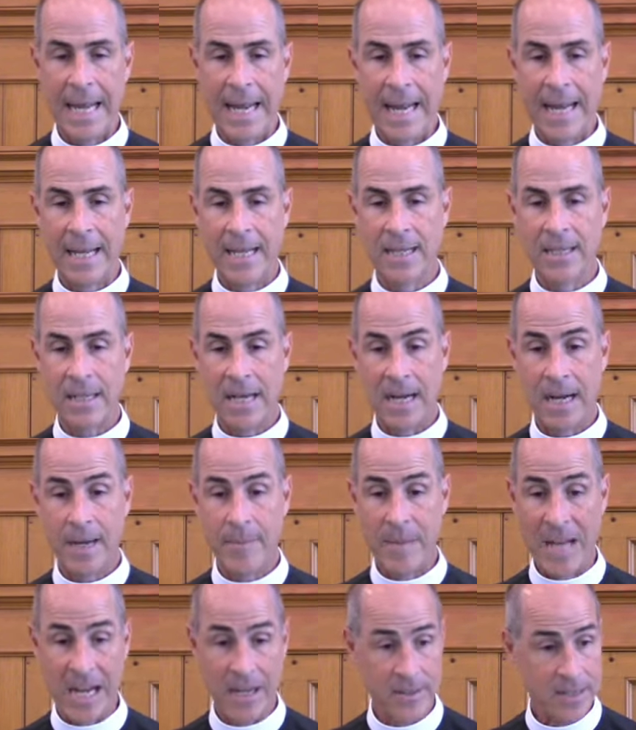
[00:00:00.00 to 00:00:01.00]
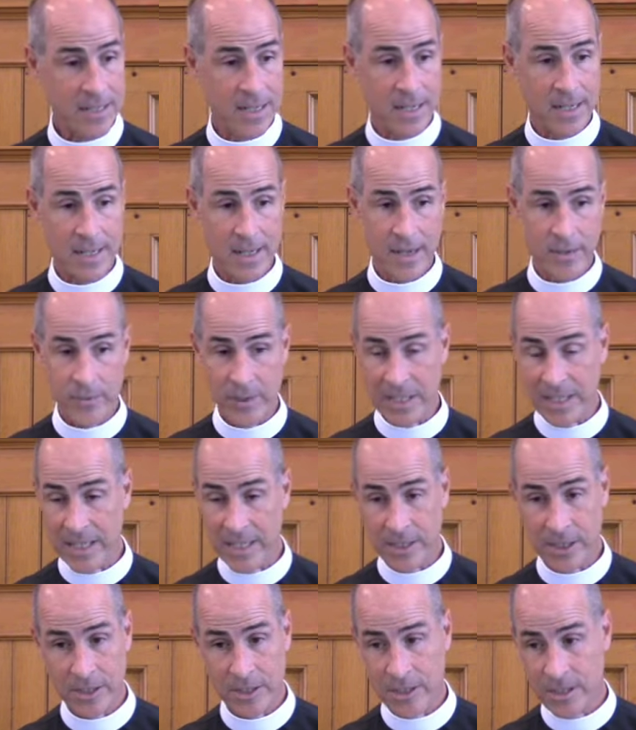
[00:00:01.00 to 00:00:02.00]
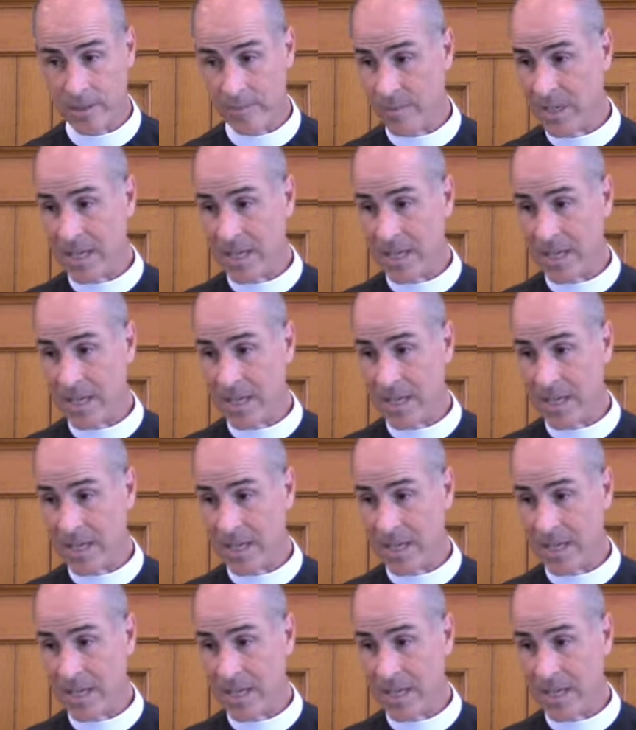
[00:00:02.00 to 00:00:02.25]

and I'm outside of that relationship,